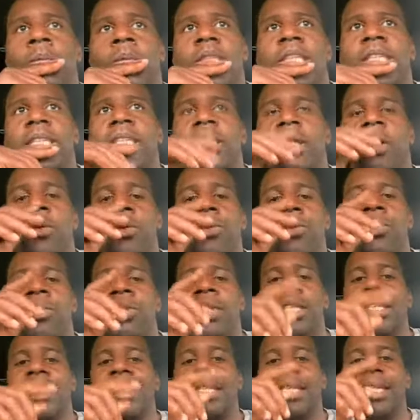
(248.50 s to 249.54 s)
And so you
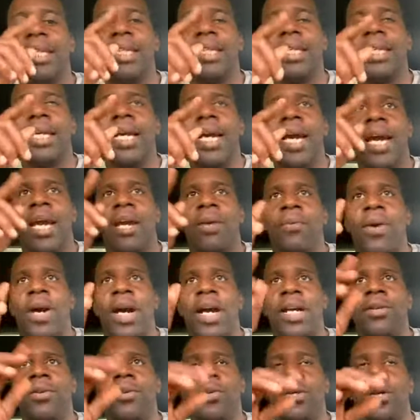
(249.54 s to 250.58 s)
can see the game,
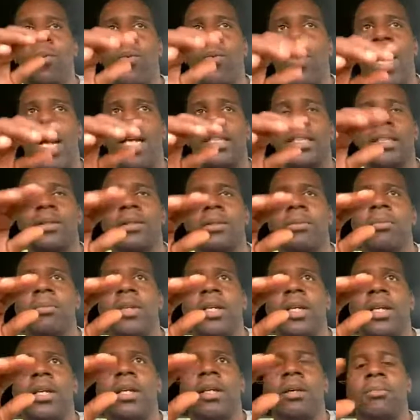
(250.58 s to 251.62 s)
right? You can watch them.
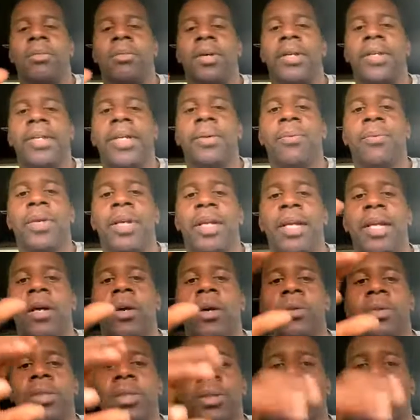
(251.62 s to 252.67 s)
But then when they
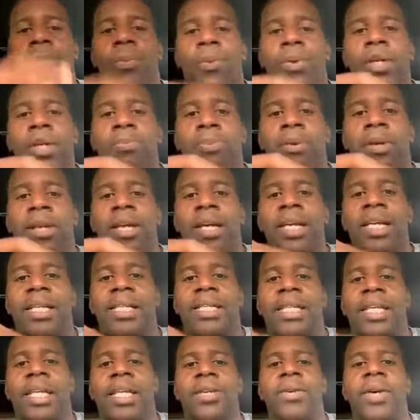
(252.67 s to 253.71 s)
go to the replays
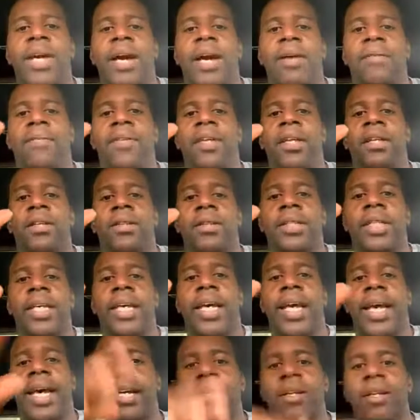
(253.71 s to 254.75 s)
and you have the
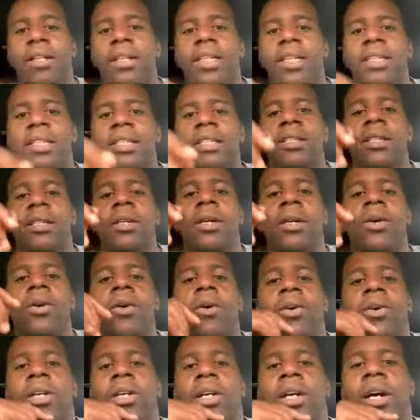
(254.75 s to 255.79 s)
analysts
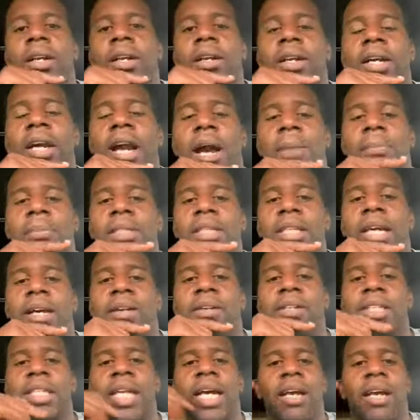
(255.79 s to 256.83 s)
or the color
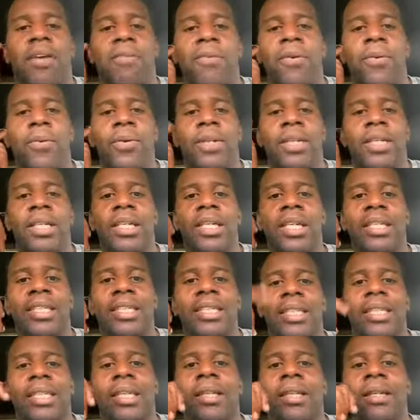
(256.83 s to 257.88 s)
commentators, like if you really
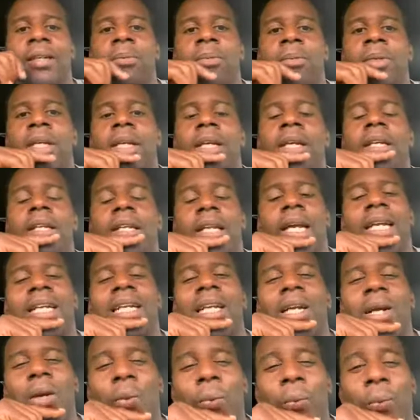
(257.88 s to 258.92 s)
listen to them, like
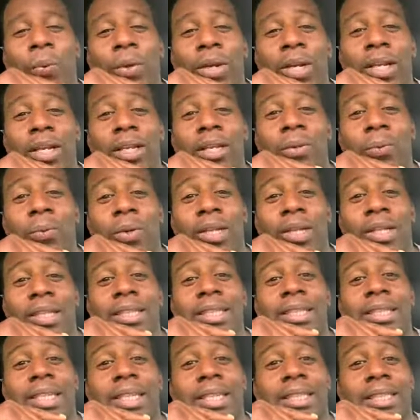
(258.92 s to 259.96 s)
they're really, really
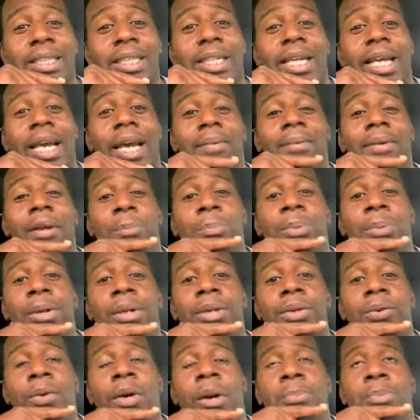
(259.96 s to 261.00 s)
teaching the game. They're putting
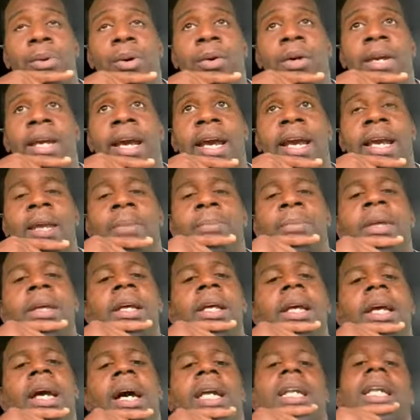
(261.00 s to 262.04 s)
you up on game.
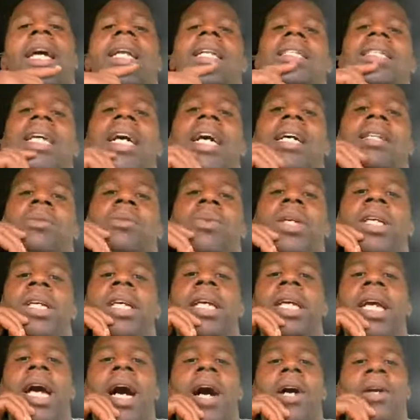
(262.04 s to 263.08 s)
A lot of times we
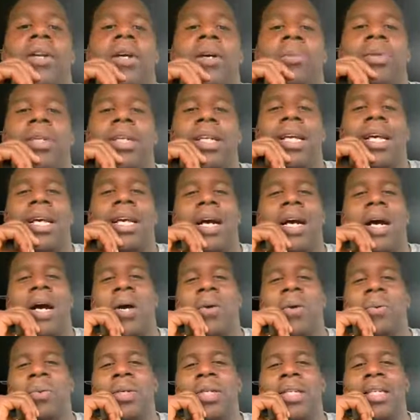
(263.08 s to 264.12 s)
get caught up in like,
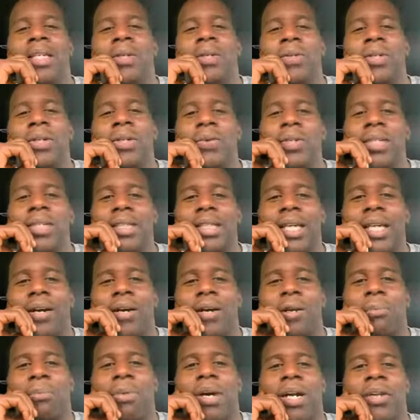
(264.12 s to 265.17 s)
oh, well, he don't know what he's
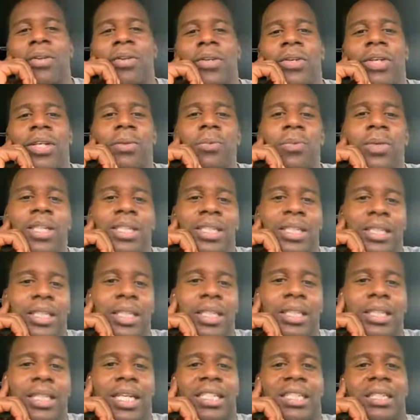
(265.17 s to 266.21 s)
talking about, or he wasn't
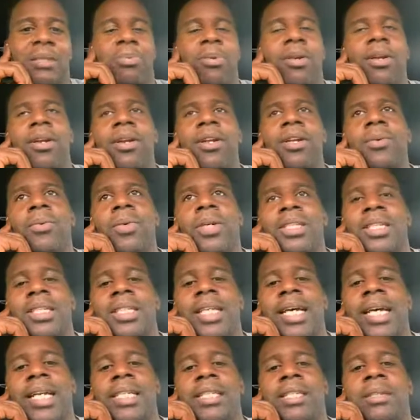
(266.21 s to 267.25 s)
this as a player, he wasn't
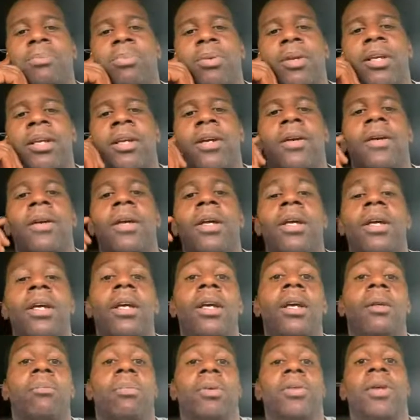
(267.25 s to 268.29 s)
that as a player.
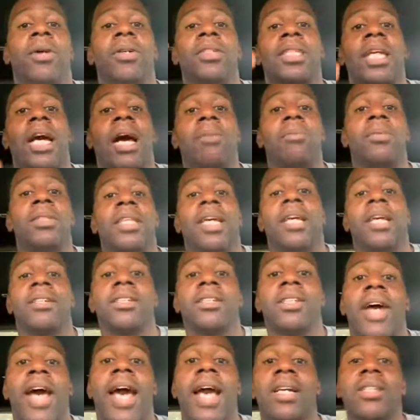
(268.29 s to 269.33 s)
But those commentators
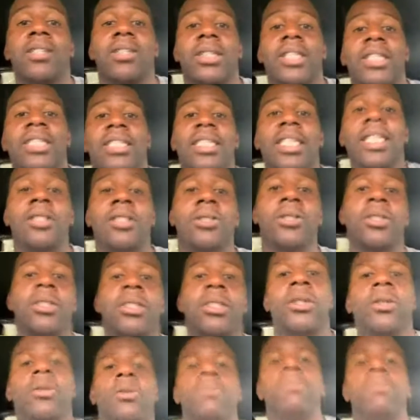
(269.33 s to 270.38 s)
are actually teachers
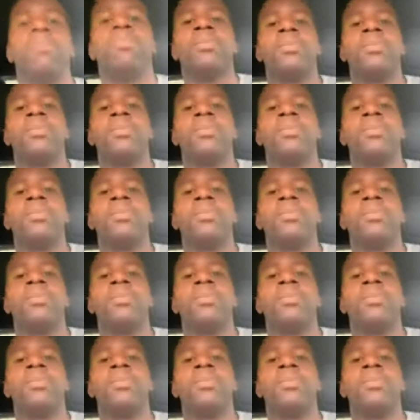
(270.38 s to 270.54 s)
too.